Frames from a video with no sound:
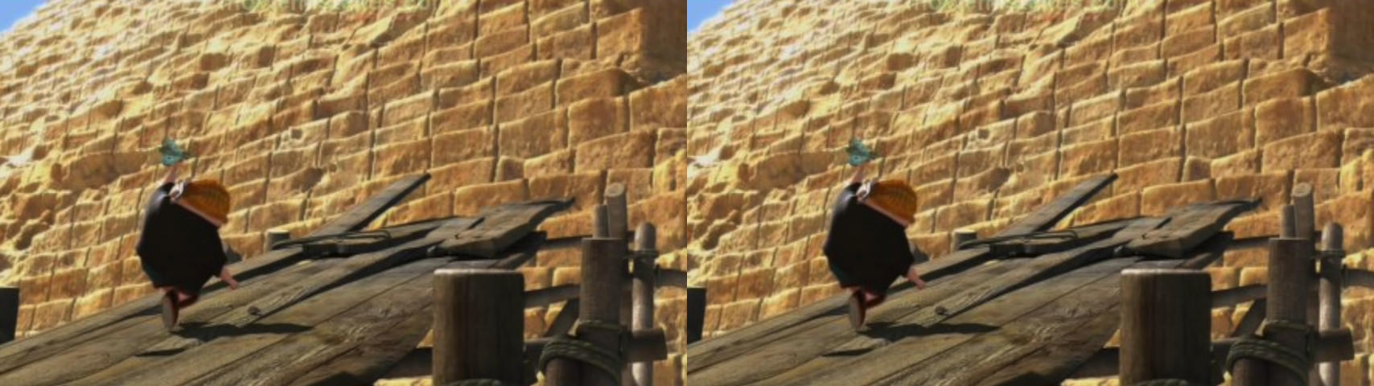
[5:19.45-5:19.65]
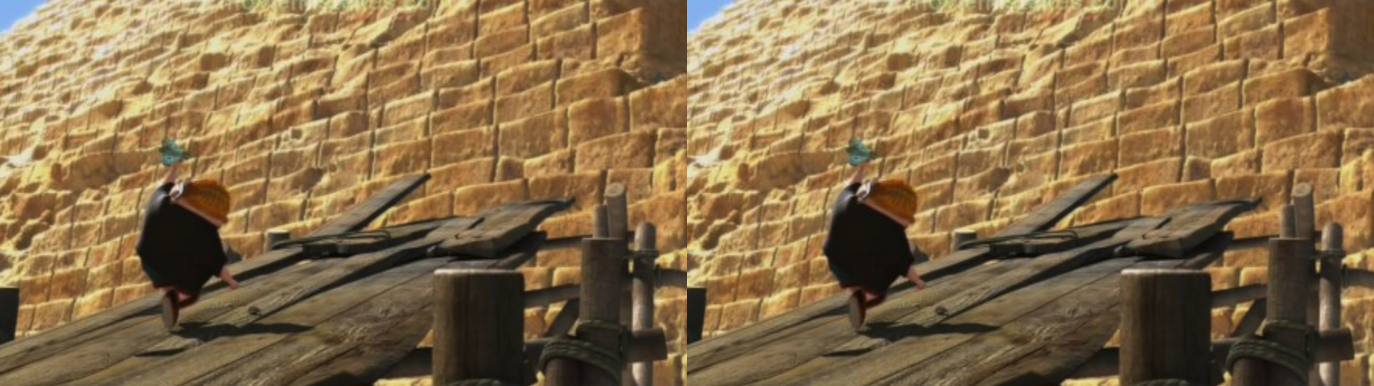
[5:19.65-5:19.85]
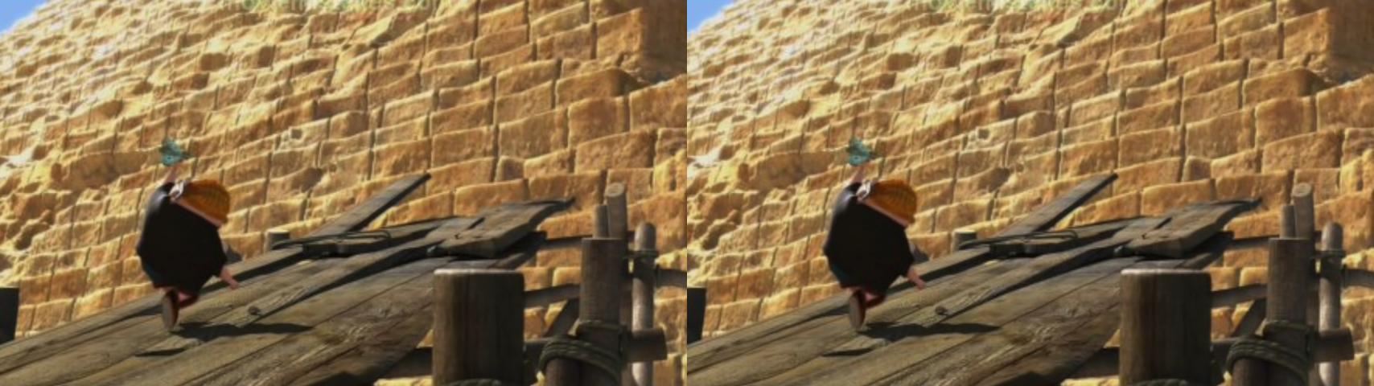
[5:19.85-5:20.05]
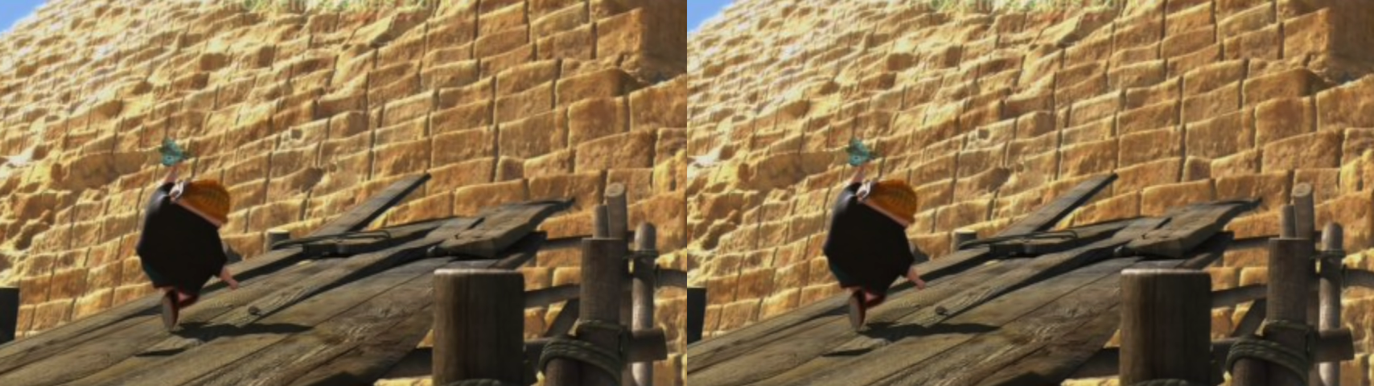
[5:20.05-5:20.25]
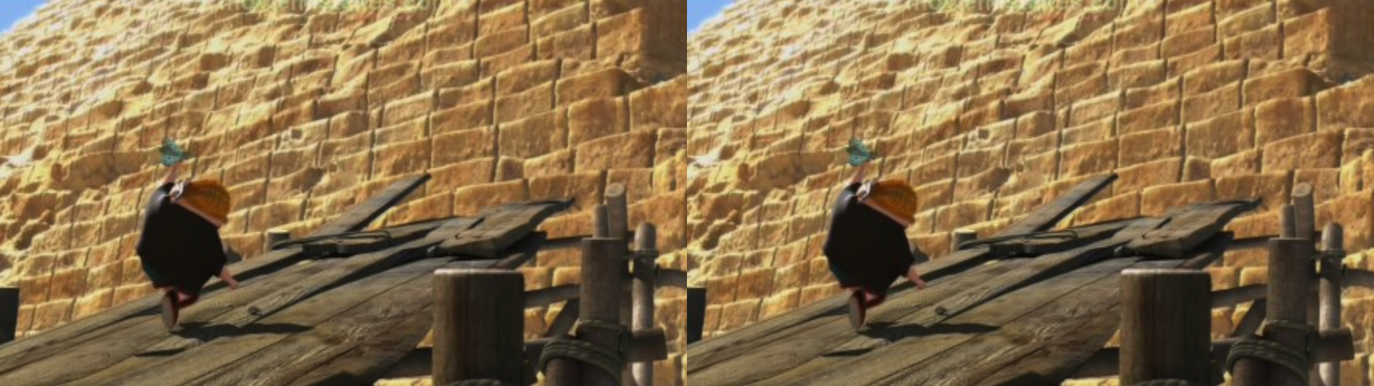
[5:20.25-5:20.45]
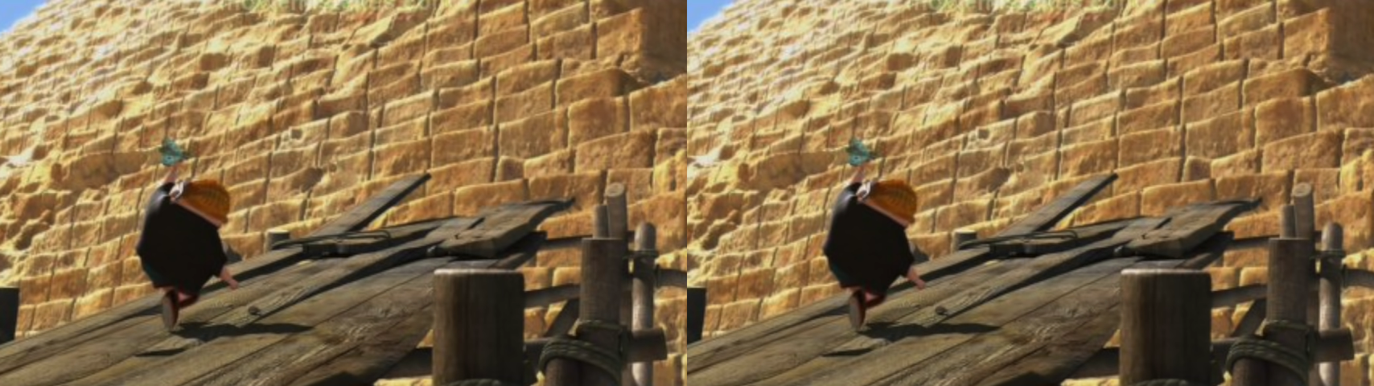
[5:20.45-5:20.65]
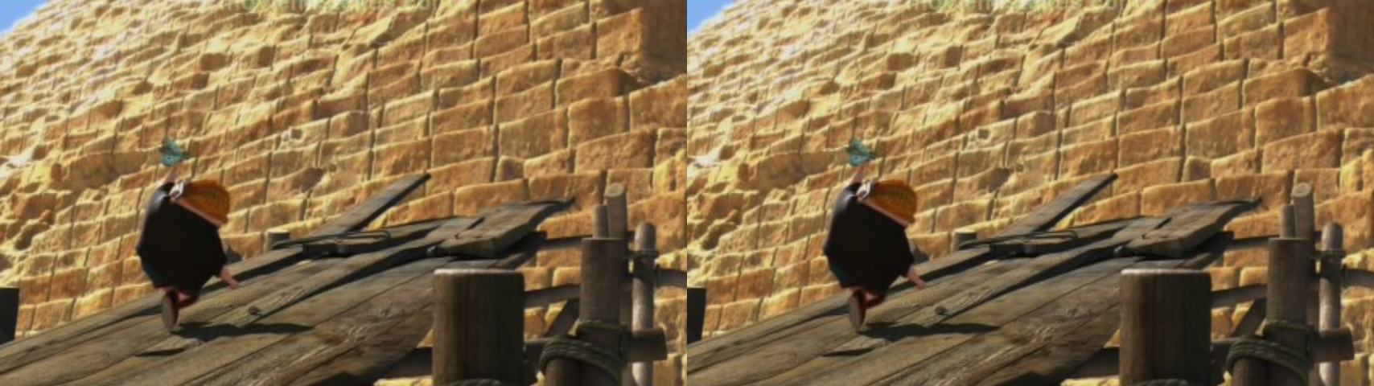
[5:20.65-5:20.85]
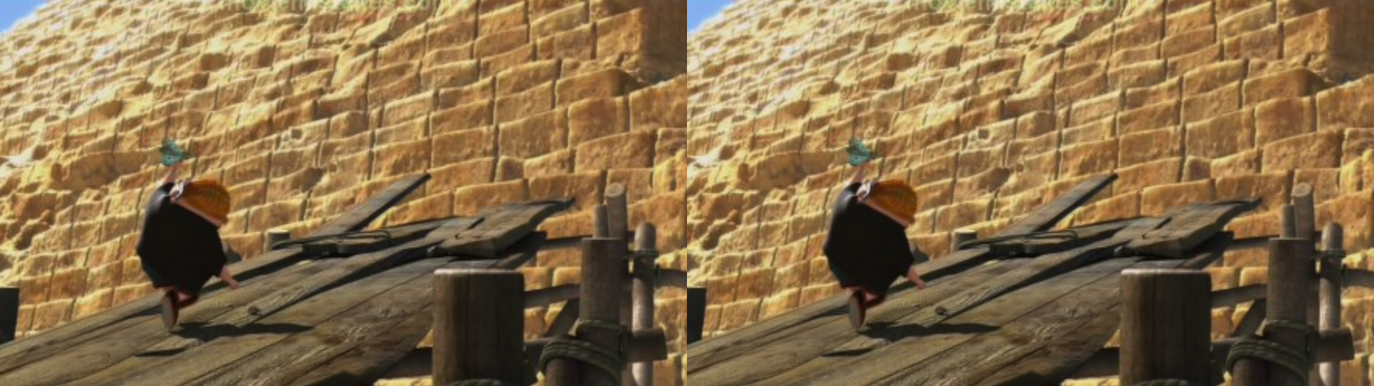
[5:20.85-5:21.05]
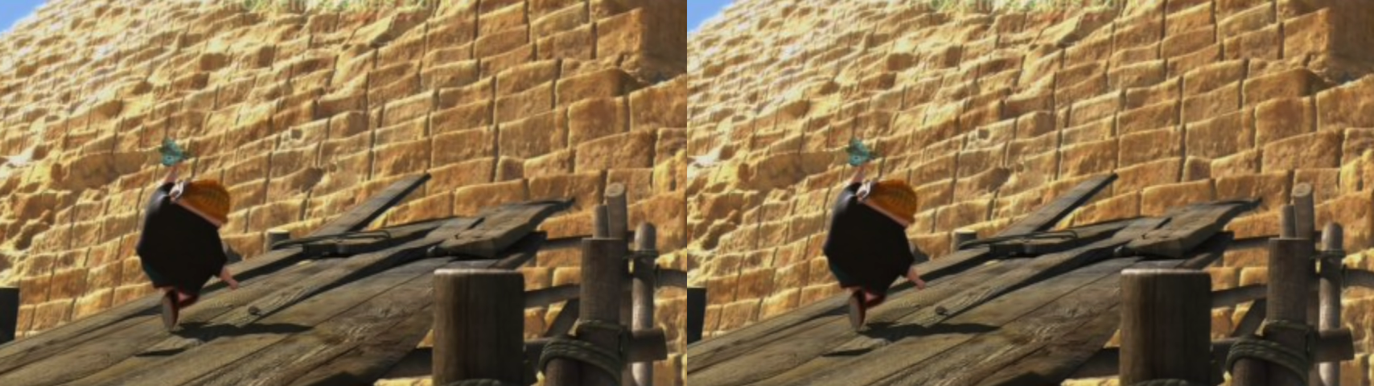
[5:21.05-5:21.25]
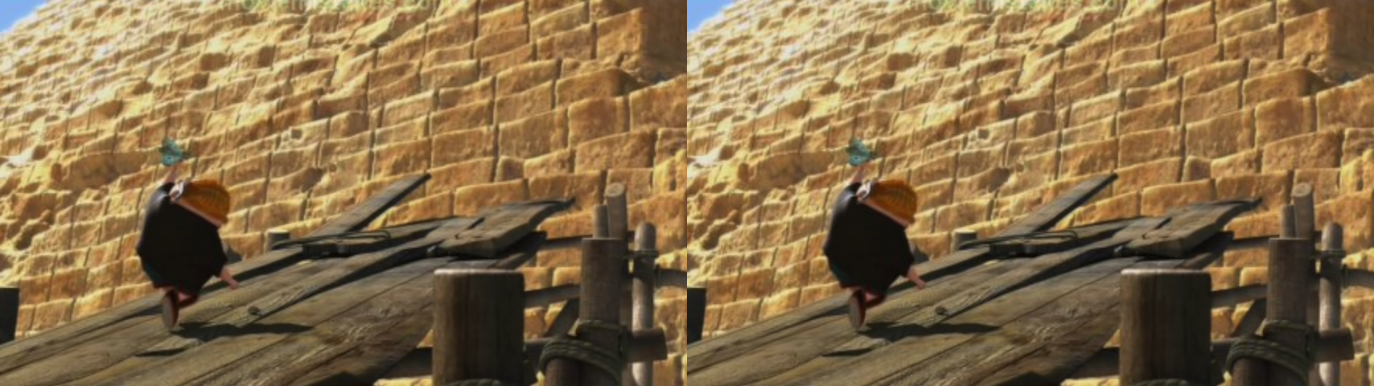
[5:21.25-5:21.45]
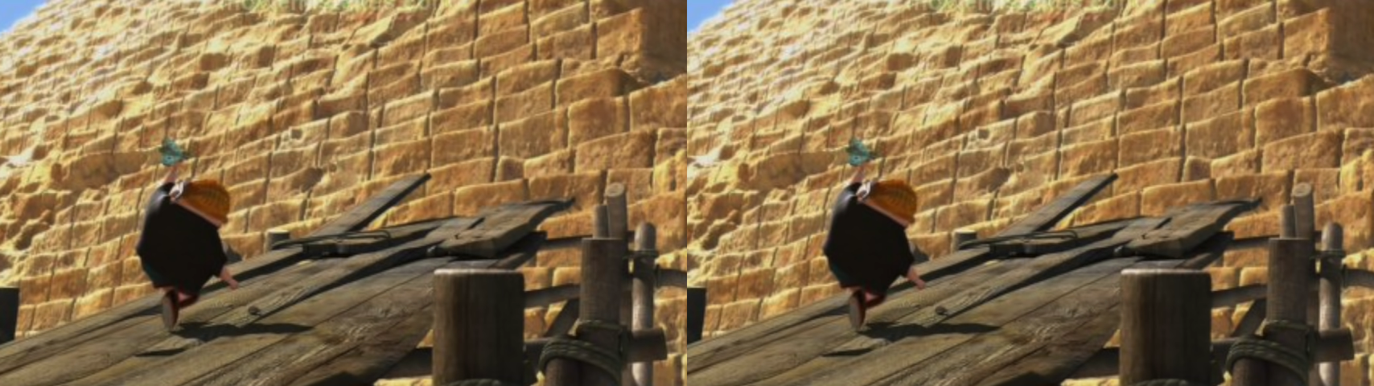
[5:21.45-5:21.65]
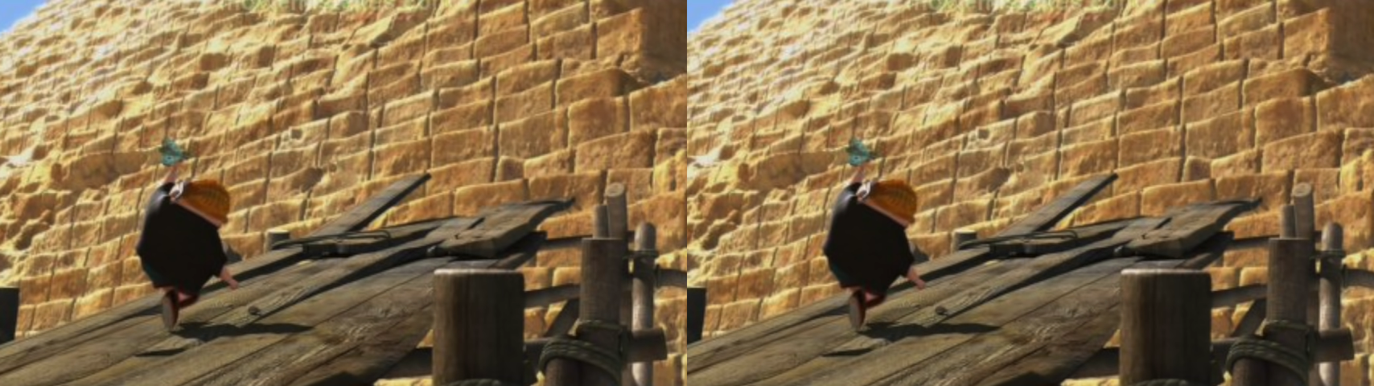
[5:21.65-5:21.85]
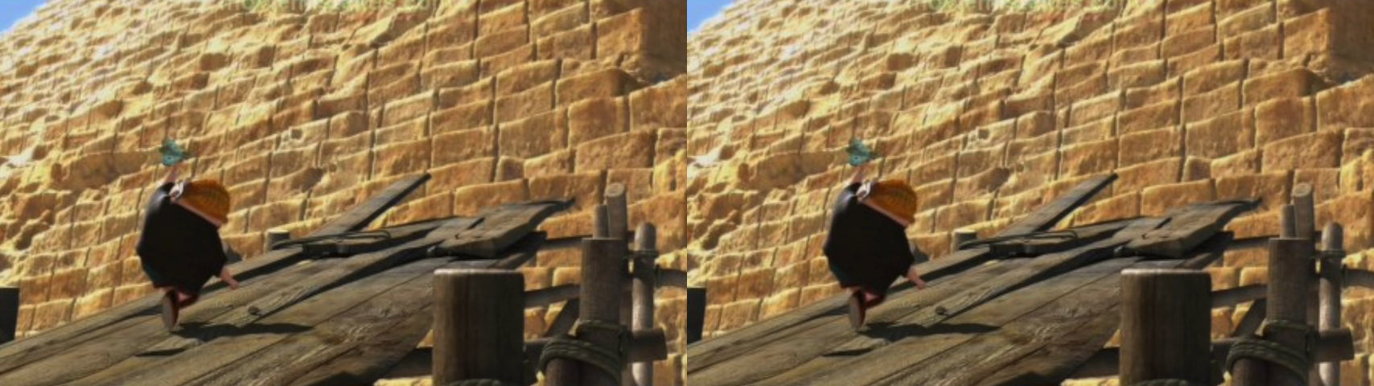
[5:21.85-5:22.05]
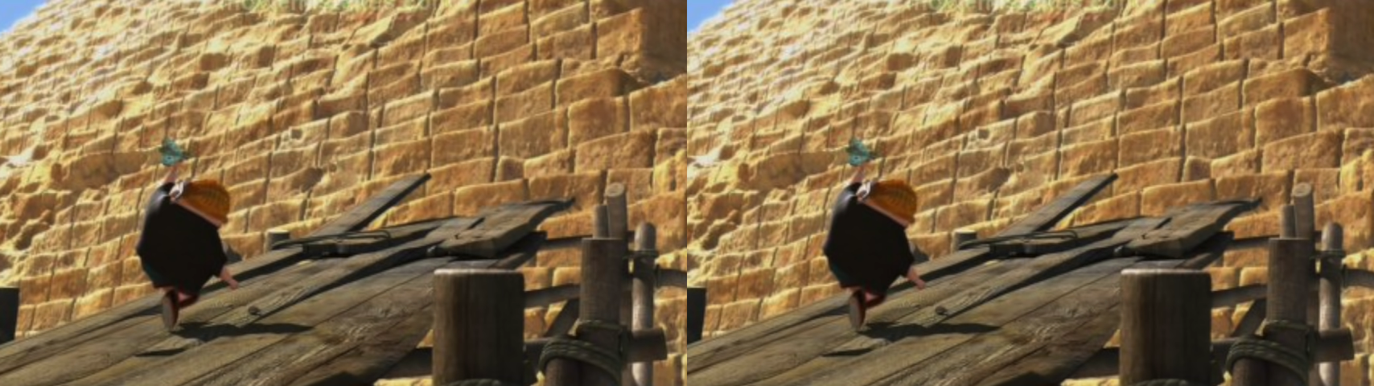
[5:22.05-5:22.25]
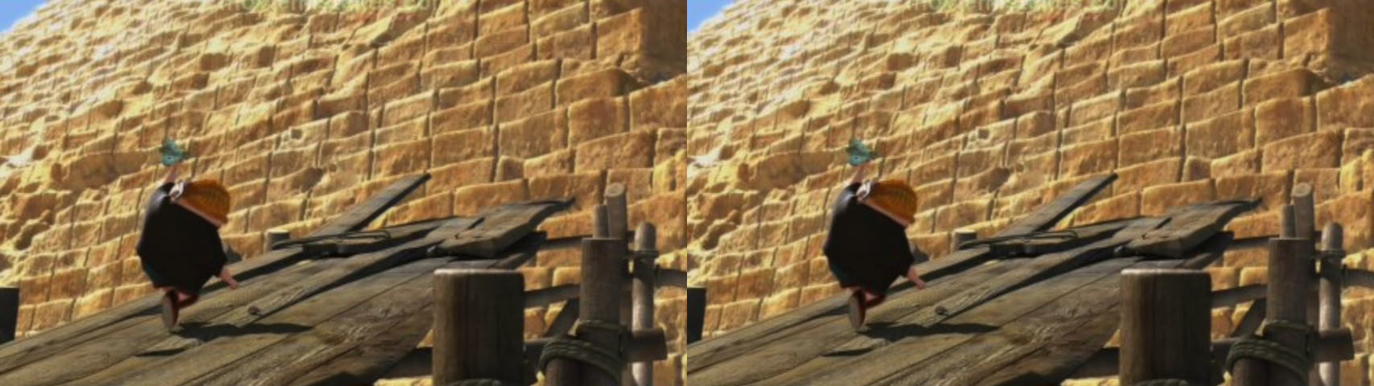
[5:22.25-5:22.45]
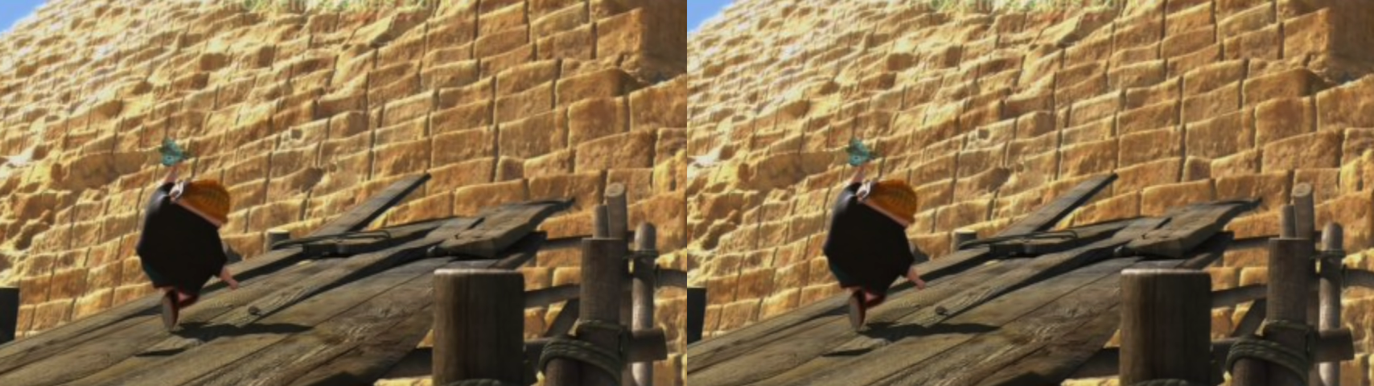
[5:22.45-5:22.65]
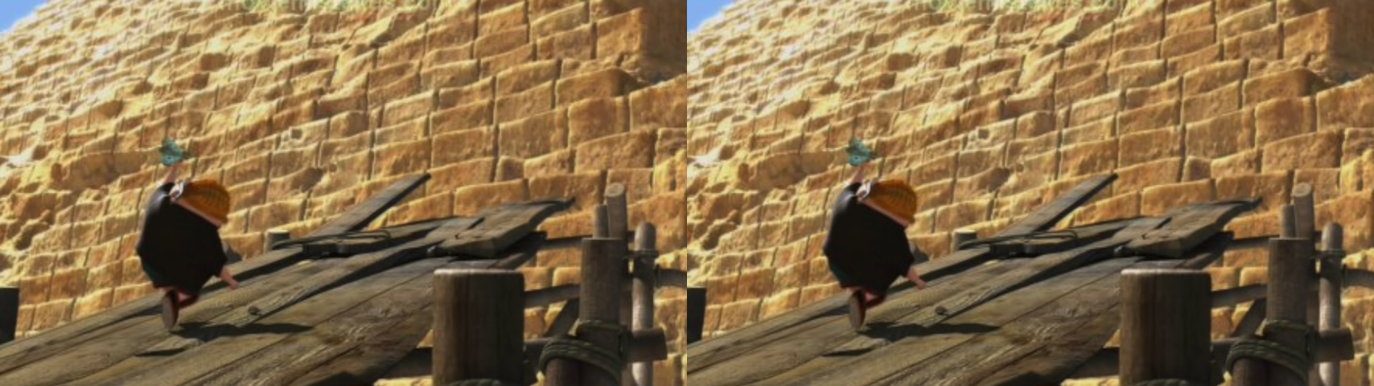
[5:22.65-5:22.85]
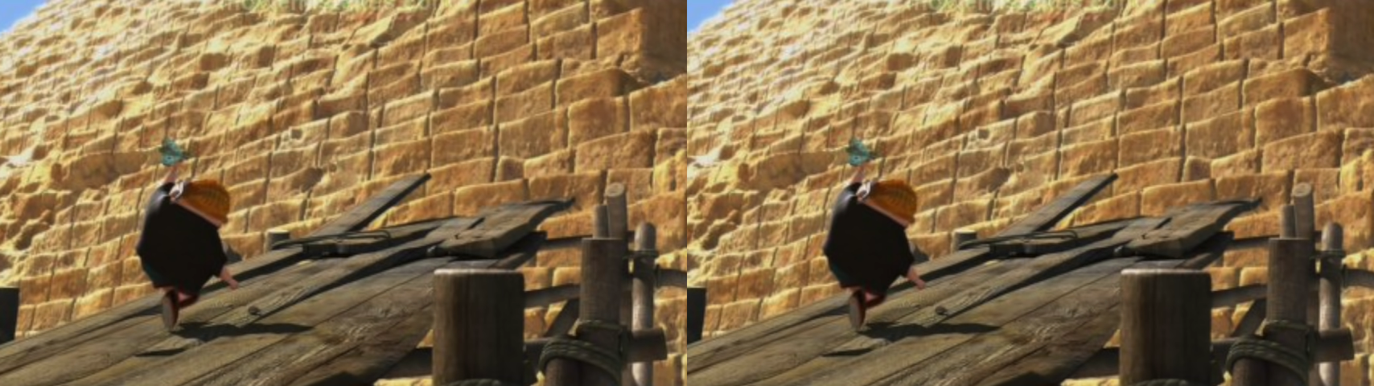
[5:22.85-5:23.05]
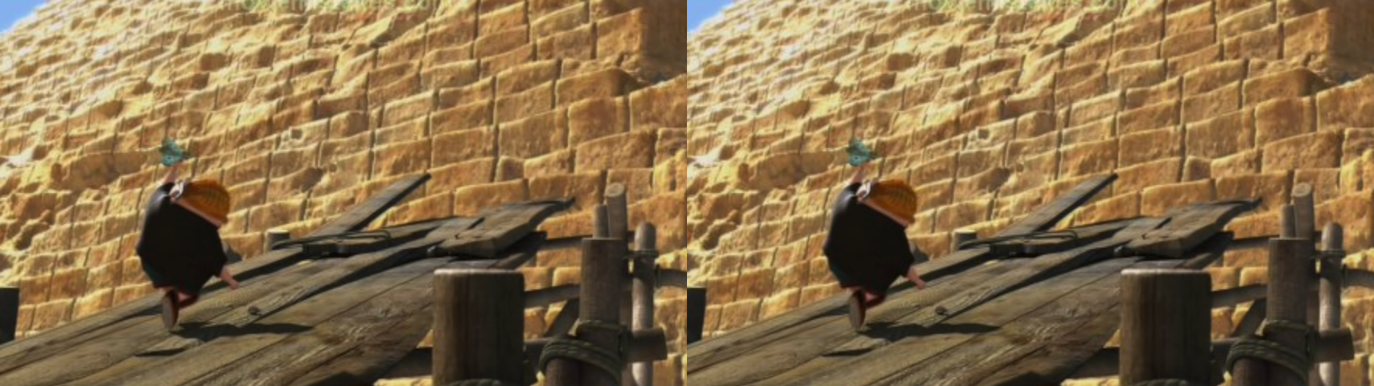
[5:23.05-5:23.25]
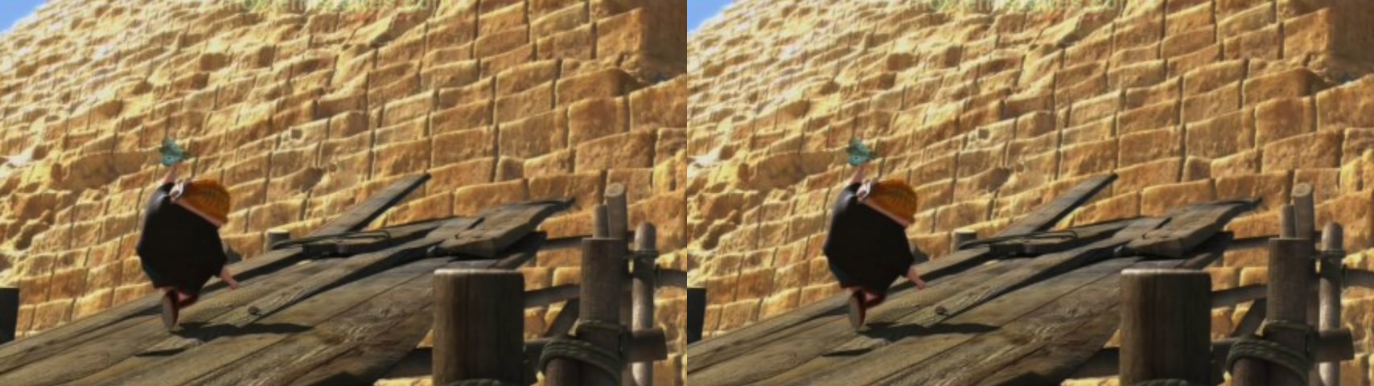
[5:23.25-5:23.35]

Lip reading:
(no speaker visible)